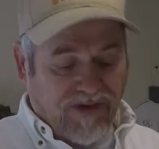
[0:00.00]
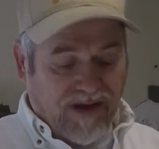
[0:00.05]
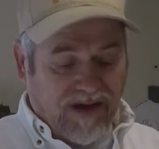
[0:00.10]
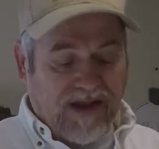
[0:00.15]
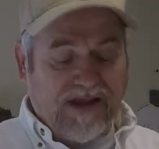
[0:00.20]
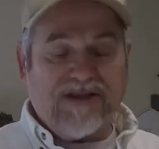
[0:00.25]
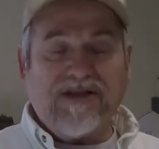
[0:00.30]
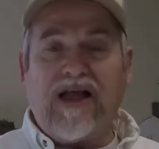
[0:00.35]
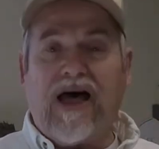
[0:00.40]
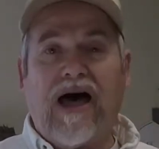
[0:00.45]

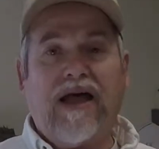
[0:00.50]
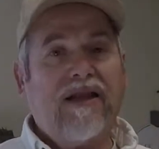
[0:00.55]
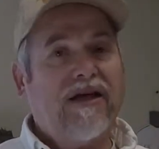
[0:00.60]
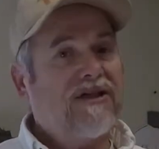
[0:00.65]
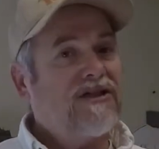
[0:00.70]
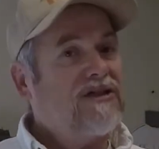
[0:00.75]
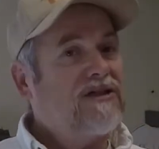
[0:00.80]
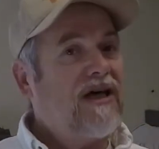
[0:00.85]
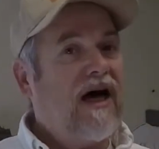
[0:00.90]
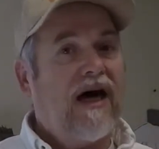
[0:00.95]
This line
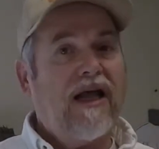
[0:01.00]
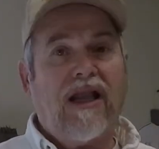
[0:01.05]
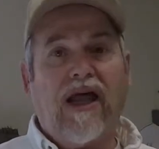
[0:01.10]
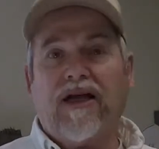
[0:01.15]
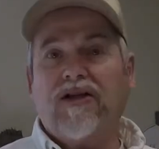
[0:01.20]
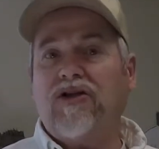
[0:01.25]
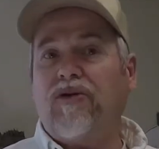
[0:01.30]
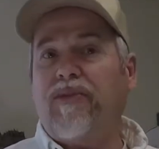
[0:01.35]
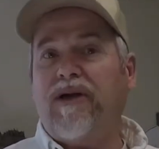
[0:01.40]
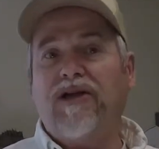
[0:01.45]
does not
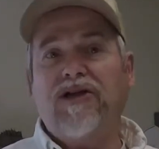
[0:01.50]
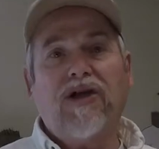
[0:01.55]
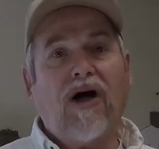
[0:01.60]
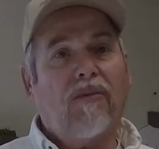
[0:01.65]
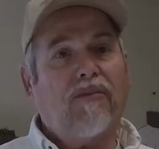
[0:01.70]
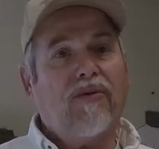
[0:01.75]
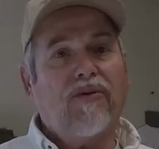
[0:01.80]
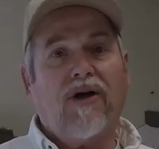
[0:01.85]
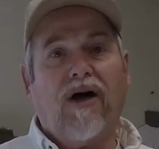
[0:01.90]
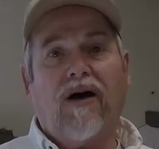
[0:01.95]
like to be
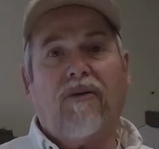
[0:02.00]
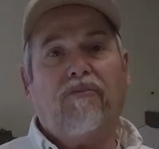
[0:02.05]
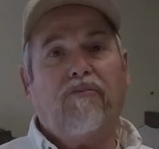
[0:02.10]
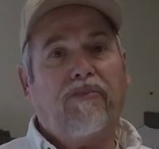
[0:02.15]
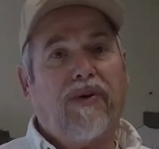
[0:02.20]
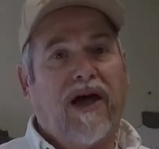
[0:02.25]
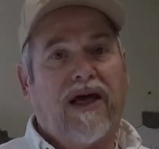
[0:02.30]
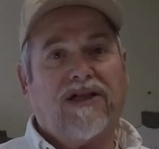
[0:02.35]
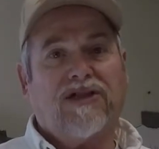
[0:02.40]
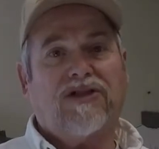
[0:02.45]
doubled up and
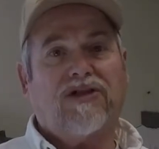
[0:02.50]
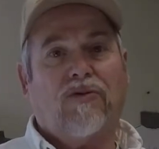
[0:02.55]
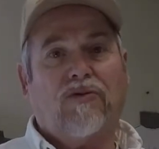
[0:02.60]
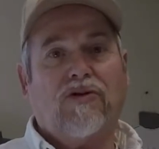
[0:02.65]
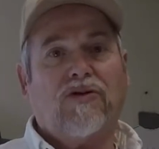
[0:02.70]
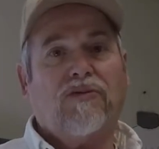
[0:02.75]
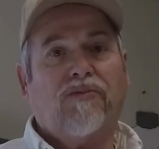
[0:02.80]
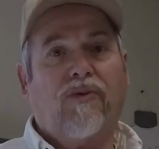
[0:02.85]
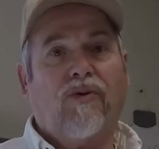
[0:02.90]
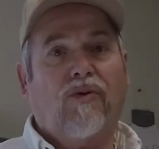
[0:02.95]
pinched on
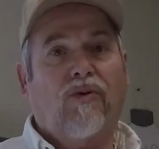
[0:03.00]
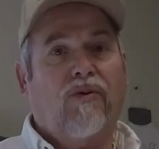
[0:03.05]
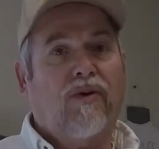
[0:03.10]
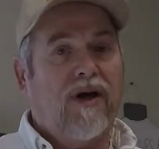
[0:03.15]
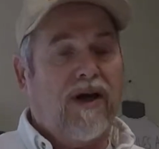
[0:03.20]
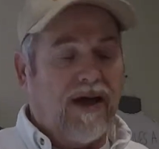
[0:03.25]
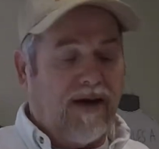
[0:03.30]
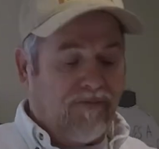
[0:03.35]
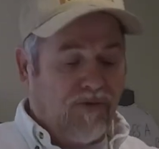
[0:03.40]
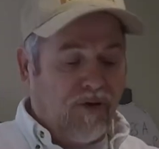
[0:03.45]
the spool.
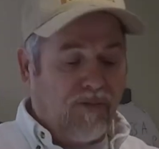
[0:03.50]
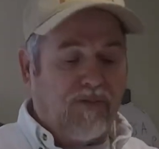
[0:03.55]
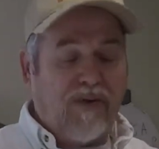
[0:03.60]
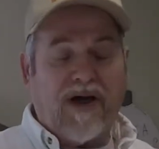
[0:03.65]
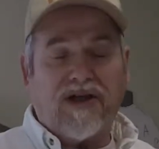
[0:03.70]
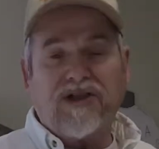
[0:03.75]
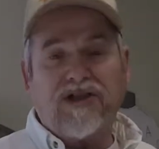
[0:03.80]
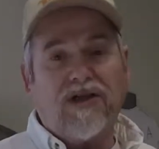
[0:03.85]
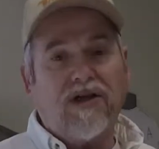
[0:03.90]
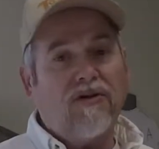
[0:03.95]
If you
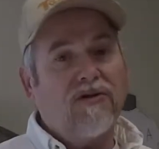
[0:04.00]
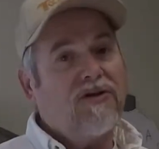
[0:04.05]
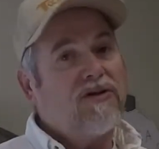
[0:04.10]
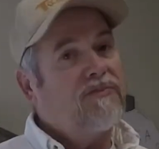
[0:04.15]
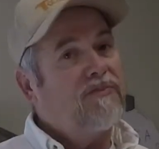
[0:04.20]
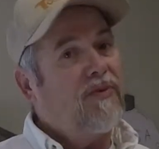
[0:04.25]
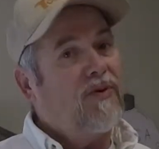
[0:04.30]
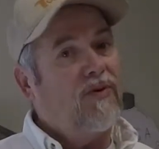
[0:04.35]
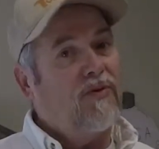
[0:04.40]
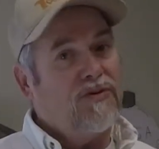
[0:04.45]
pinch it on the
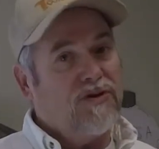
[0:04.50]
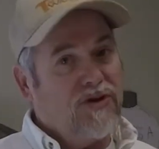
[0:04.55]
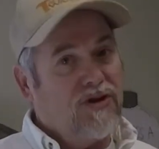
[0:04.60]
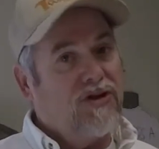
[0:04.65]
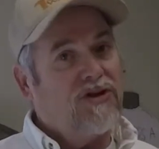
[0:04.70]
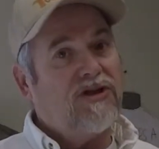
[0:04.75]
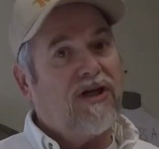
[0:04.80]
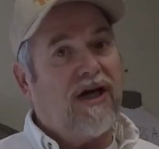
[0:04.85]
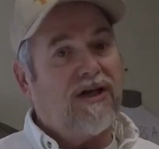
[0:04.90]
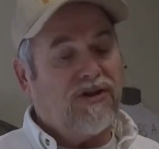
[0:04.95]
spool, it's a
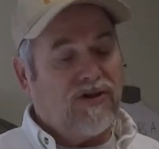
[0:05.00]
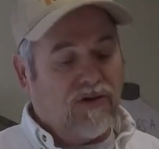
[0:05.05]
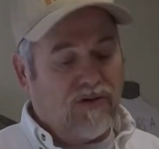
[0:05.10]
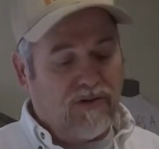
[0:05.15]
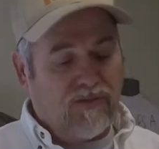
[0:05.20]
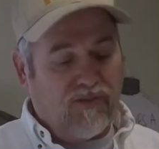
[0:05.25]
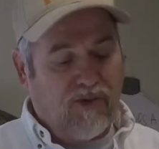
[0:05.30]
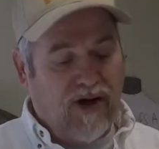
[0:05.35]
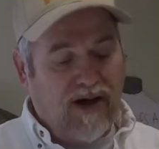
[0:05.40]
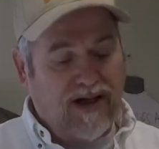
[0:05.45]
good chance you're
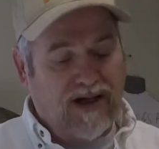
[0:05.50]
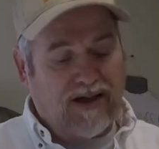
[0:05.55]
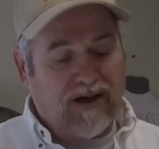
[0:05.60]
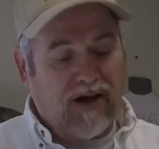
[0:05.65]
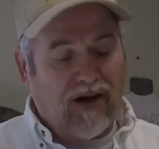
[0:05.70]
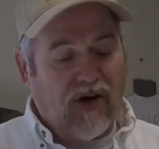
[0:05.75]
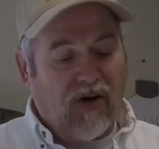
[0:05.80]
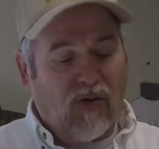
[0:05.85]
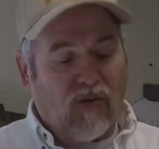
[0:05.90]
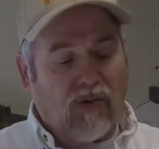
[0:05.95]
going to break it.
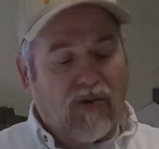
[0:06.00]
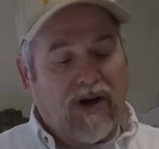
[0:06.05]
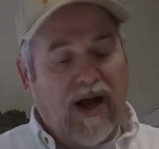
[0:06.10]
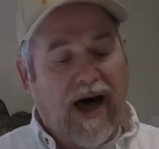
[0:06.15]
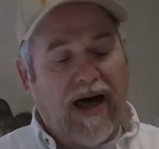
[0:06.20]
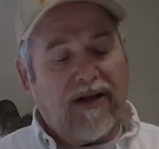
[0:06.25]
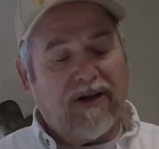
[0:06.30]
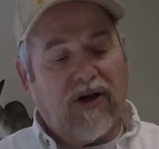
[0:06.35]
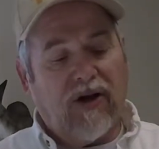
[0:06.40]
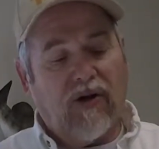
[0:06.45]
What
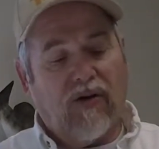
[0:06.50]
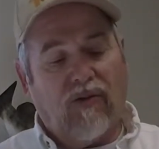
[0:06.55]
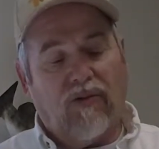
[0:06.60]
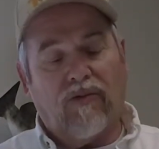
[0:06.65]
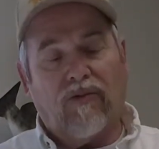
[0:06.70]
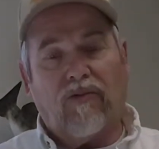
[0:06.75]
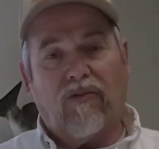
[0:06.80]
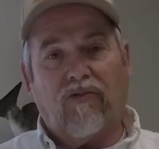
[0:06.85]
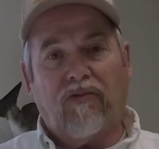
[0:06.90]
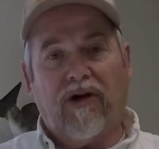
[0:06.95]
I
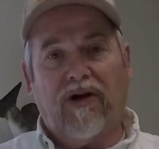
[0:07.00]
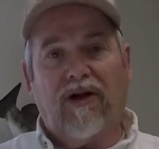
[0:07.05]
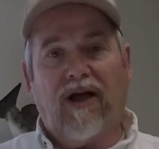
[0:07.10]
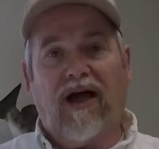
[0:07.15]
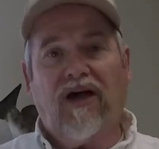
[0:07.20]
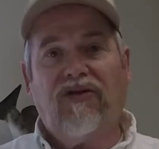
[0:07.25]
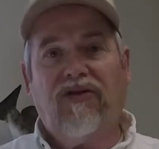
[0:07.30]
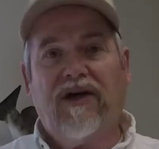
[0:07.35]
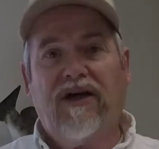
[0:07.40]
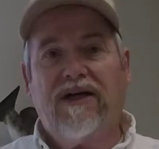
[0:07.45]
do on a reel
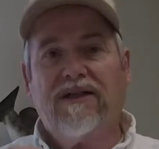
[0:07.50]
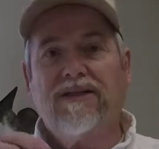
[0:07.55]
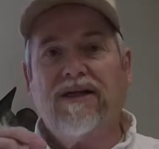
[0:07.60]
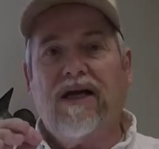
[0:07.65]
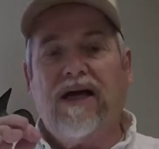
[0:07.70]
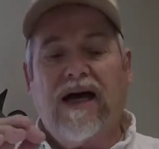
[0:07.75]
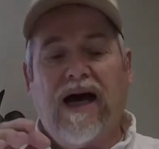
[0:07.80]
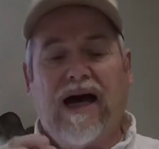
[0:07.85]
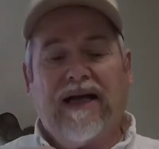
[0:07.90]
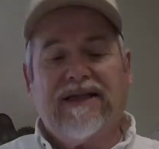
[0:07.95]
like this,
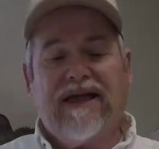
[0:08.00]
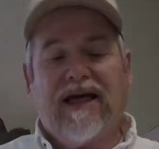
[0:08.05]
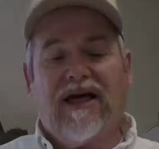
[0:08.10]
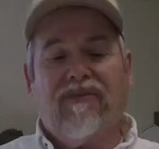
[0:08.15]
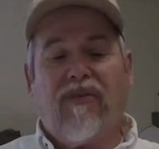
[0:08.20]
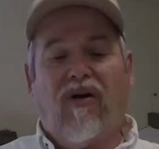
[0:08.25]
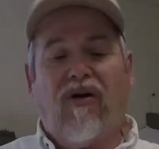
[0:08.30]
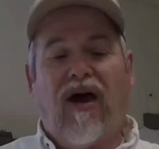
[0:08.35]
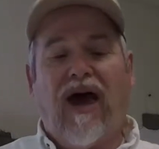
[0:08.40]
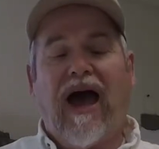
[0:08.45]
I take
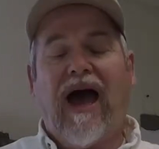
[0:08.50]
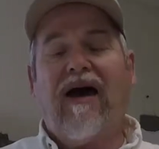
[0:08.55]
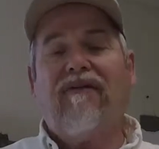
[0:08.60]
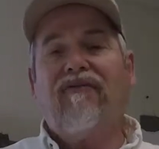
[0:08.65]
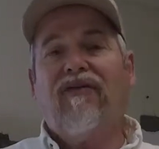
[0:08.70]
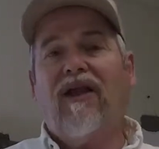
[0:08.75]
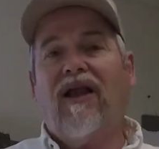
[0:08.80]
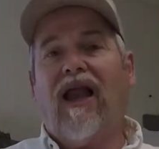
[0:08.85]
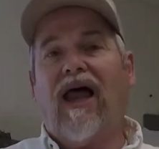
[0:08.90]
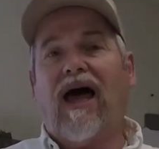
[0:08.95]
about half
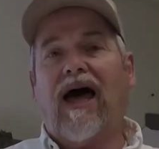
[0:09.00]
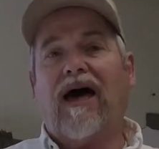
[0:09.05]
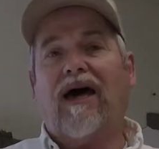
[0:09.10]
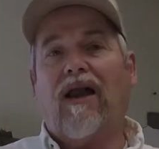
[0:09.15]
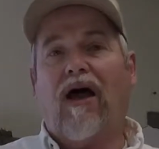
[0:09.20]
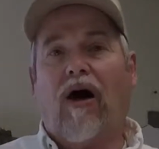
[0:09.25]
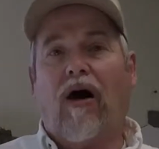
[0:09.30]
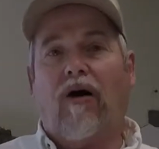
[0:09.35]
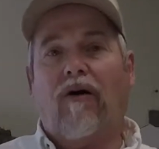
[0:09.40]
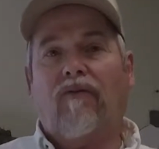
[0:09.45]
of the line
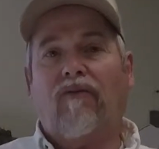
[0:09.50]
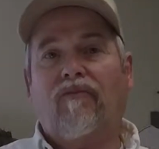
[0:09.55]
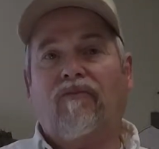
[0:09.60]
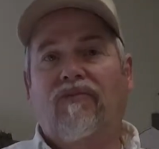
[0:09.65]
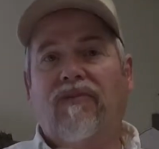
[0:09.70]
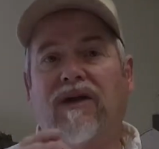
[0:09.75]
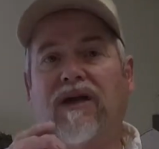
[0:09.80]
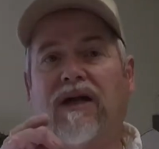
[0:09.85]
off.